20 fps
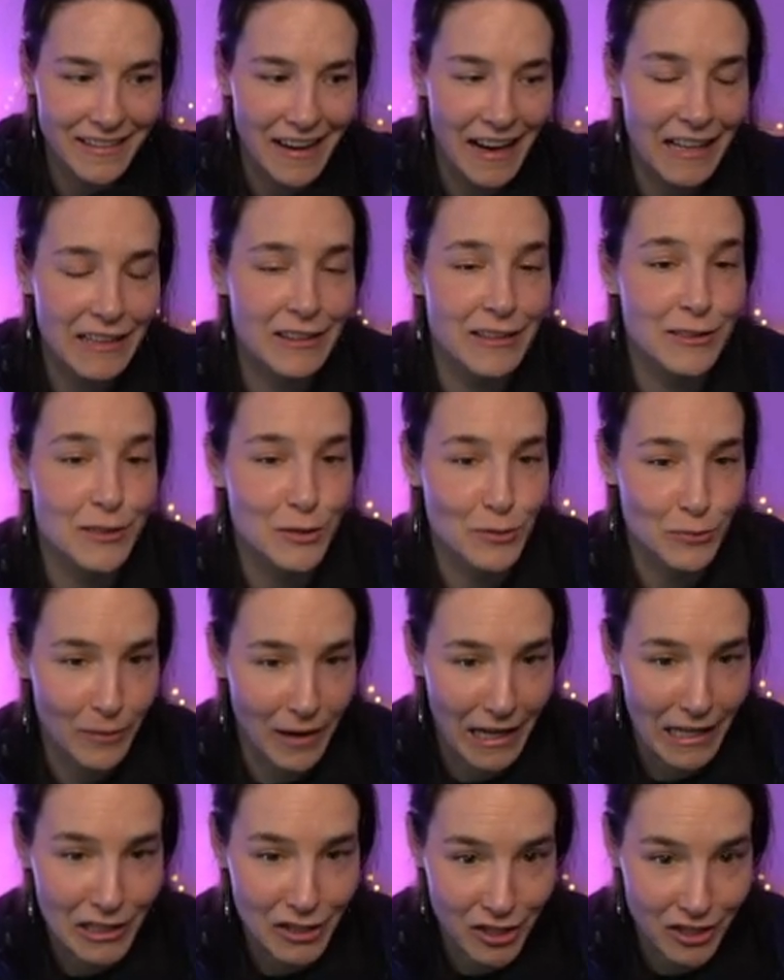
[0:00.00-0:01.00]
at the
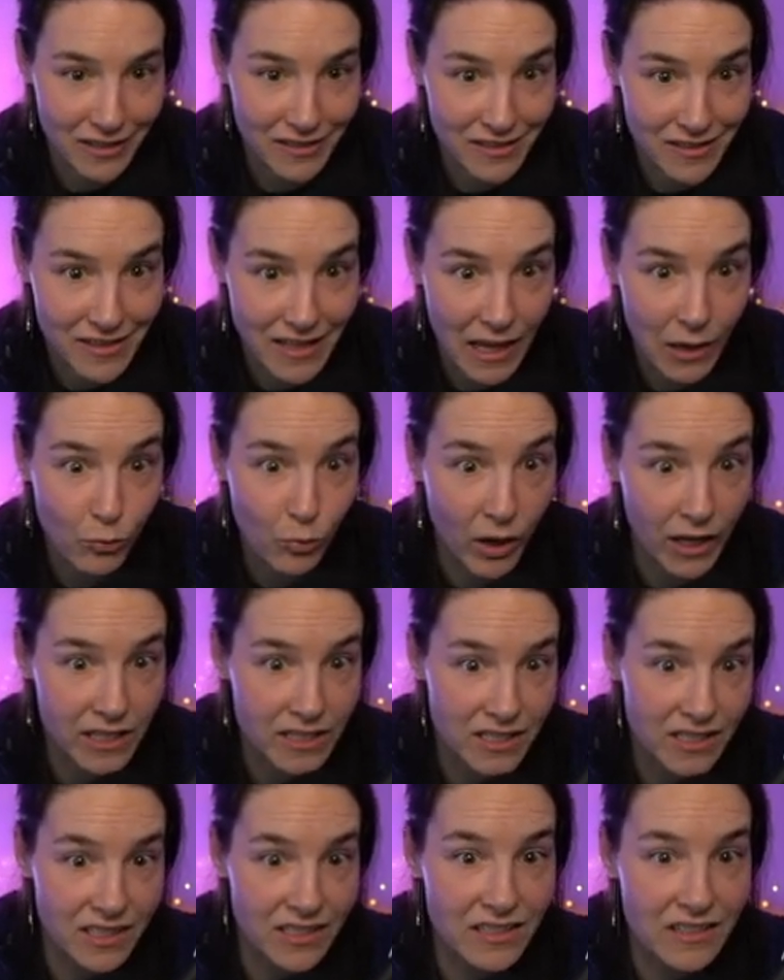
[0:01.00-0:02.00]
directions they
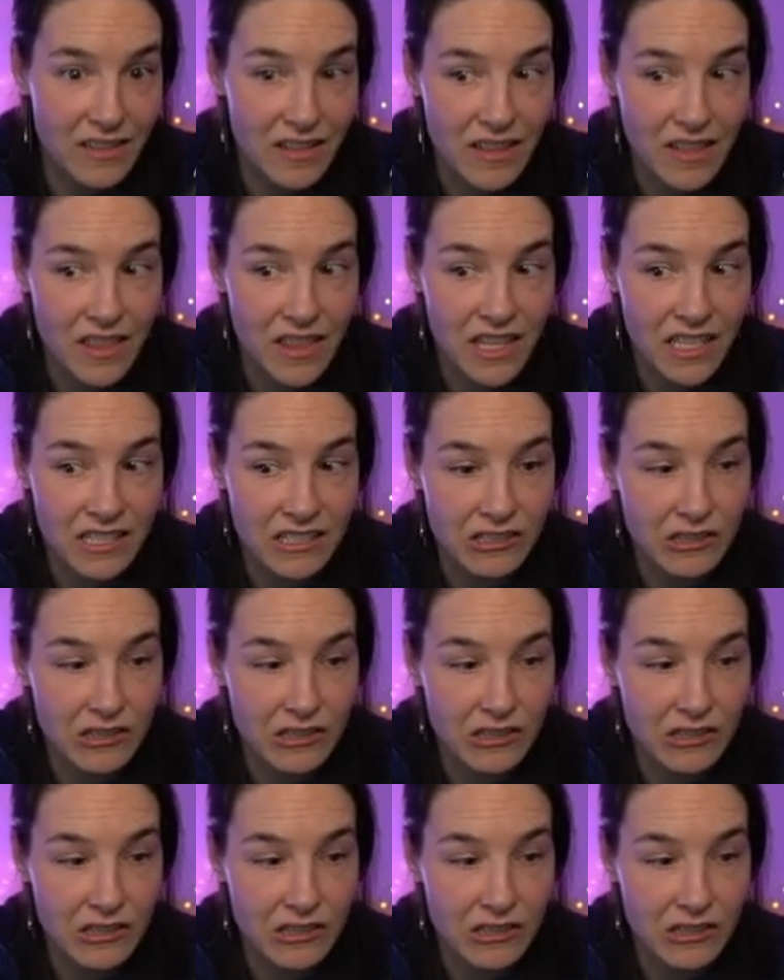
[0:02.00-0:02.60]
went in this